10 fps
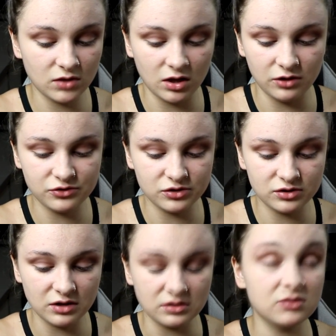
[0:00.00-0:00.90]
It
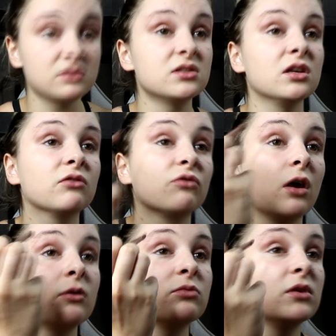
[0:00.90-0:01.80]
just doesn't sit
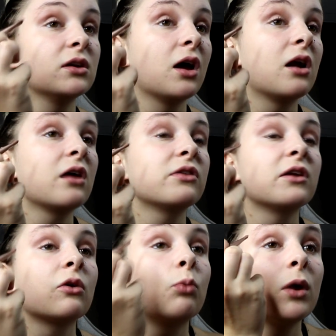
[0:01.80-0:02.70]
right with me yet. And I
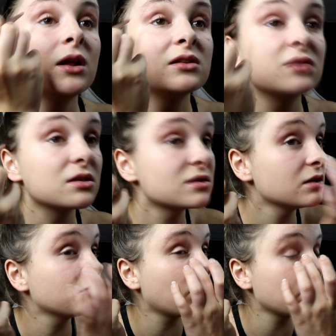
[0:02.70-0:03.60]
think when it does
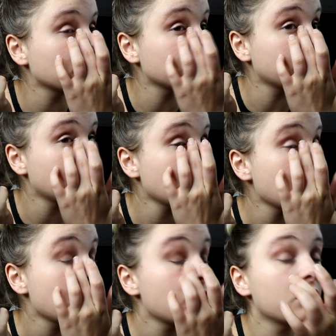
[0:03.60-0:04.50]
sit right with me,
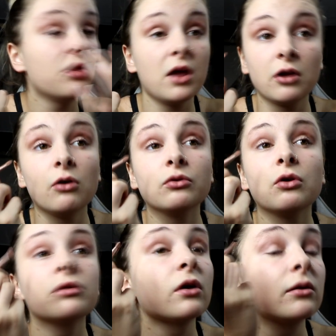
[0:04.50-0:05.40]
then I'll
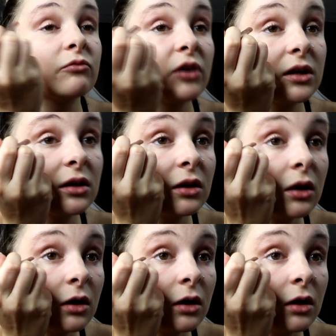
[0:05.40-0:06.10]
know that I'm ready.